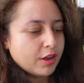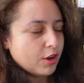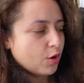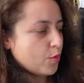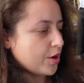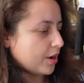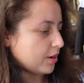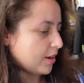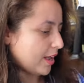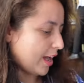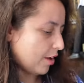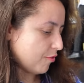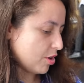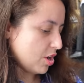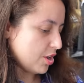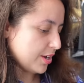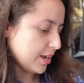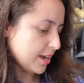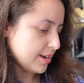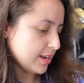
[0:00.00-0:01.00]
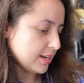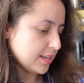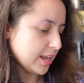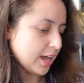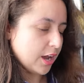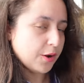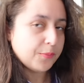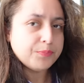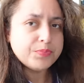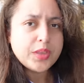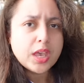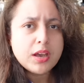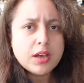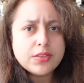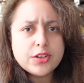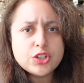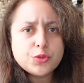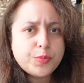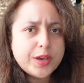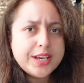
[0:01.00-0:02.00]
We're going to have a look at it now.
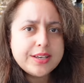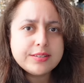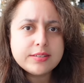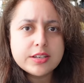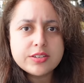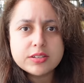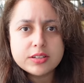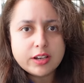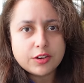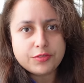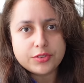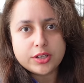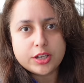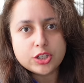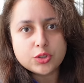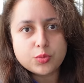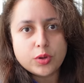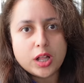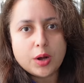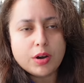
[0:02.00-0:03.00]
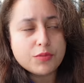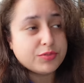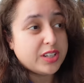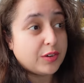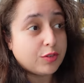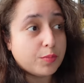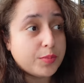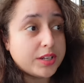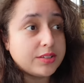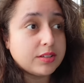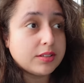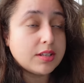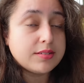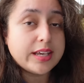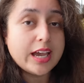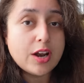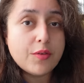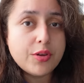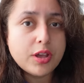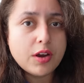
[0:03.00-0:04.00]
The space is lovely as well. I've never been to this
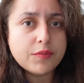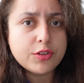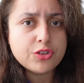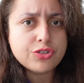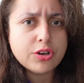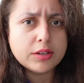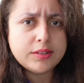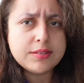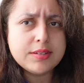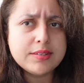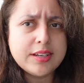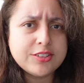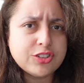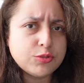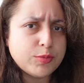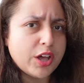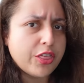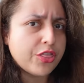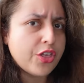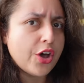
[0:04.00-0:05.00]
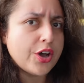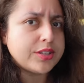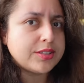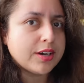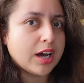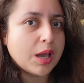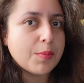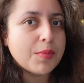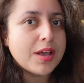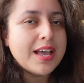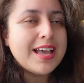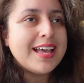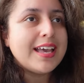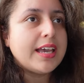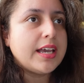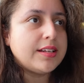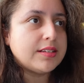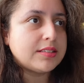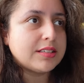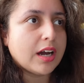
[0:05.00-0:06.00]
area of the Shard. This is actually my third time
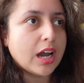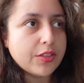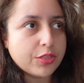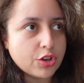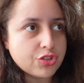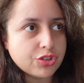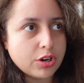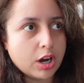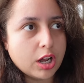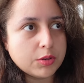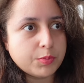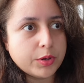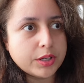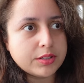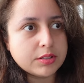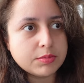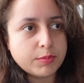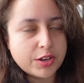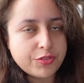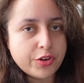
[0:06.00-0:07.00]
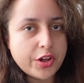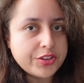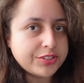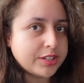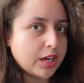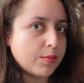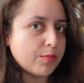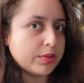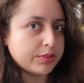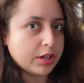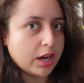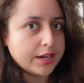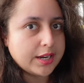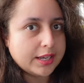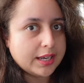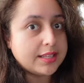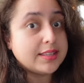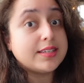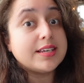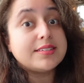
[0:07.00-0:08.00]
inside the Shard, but my first time
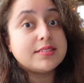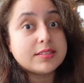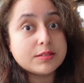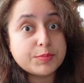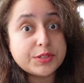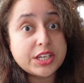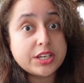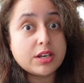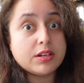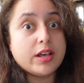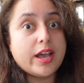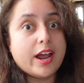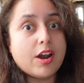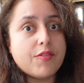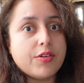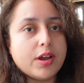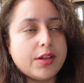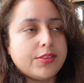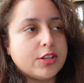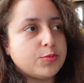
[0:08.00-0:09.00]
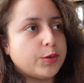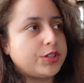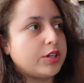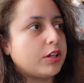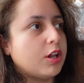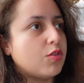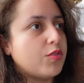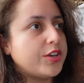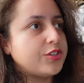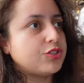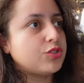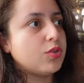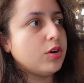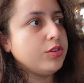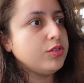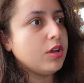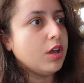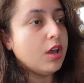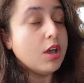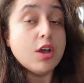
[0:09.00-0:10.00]
dining in this particular area, in this particular
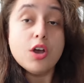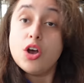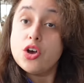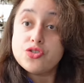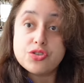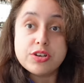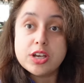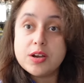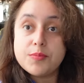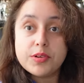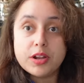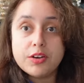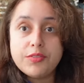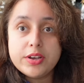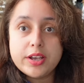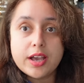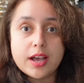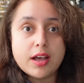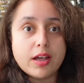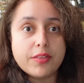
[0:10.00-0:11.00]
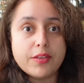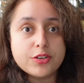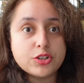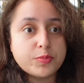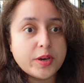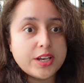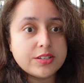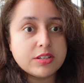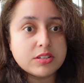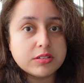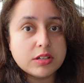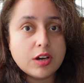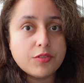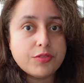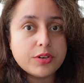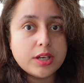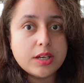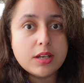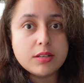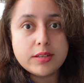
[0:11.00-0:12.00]
restaurant. So yeah, I'm loving it. The space is
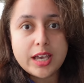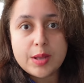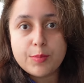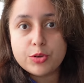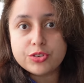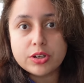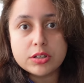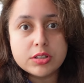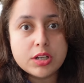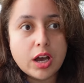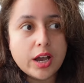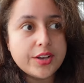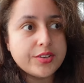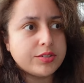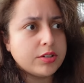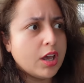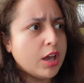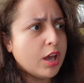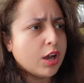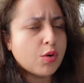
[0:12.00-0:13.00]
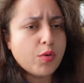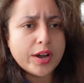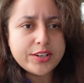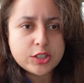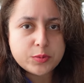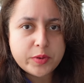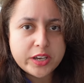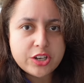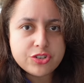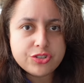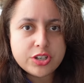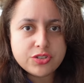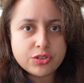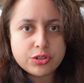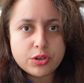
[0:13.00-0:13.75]
lovely, tables are nice, quite spacious.